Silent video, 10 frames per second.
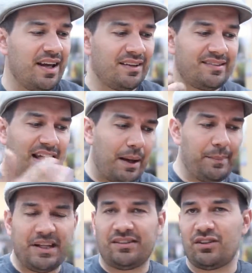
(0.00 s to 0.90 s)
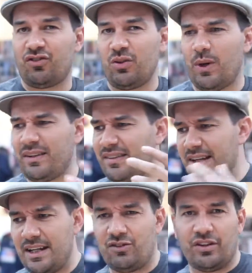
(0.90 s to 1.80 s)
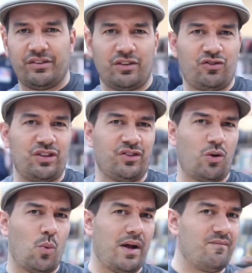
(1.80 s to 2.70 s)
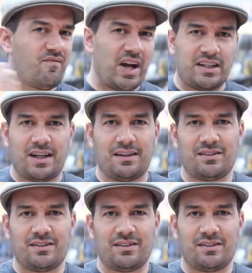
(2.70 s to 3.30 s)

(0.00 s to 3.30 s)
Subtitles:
zombies, and she wants ninjas, and she's going to want Vikings,